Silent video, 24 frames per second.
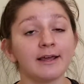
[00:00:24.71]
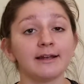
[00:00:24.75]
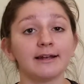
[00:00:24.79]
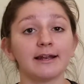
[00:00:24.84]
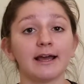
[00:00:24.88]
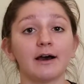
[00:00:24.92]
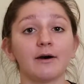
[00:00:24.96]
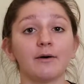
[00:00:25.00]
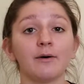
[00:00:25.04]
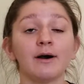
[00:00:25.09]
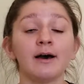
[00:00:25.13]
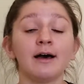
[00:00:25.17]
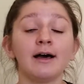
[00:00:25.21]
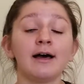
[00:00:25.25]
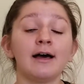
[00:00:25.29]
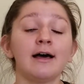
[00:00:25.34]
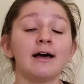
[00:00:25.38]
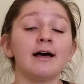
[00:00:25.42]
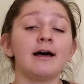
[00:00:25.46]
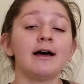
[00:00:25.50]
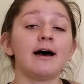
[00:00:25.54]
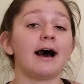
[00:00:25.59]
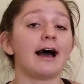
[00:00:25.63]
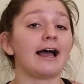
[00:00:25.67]
Now
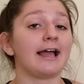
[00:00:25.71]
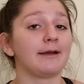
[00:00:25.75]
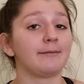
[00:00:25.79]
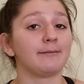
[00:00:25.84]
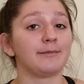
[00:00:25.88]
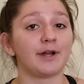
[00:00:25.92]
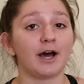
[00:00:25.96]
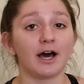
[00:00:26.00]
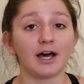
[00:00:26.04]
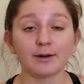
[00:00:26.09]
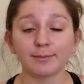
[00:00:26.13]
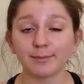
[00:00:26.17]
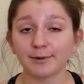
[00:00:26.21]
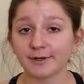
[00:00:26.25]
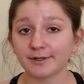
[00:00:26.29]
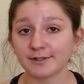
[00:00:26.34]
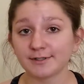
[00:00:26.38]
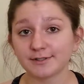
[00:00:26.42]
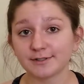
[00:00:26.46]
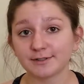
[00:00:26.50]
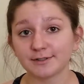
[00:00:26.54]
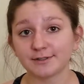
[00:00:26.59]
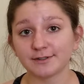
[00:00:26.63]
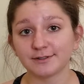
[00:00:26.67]
I am
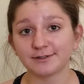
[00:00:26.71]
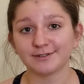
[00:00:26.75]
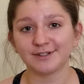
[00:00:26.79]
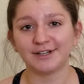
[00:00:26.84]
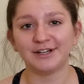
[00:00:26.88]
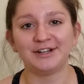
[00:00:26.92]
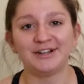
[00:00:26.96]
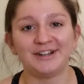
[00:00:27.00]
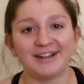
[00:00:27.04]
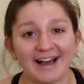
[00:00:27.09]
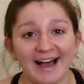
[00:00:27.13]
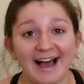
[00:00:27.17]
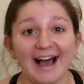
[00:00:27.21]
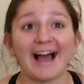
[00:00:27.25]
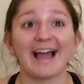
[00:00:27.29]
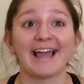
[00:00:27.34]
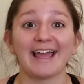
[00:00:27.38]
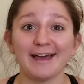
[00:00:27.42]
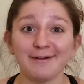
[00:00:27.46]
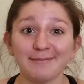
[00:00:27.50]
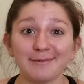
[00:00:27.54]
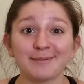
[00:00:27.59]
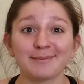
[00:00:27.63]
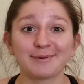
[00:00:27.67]

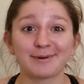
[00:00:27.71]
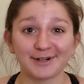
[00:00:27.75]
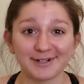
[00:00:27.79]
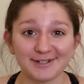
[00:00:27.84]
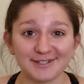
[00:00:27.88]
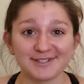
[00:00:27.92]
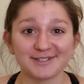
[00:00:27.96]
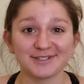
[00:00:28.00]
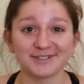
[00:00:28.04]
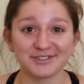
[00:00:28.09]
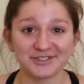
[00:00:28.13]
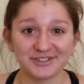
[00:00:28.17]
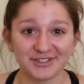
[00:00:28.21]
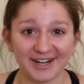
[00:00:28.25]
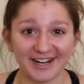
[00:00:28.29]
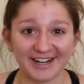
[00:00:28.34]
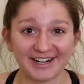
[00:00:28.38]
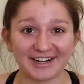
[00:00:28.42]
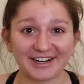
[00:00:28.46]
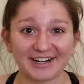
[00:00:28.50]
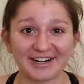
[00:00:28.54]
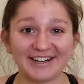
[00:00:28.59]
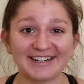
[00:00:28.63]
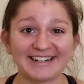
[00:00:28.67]
a personal
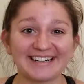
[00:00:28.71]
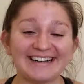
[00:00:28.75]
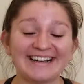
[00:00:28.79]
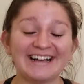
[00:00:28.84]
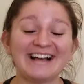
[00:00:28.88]
trainer,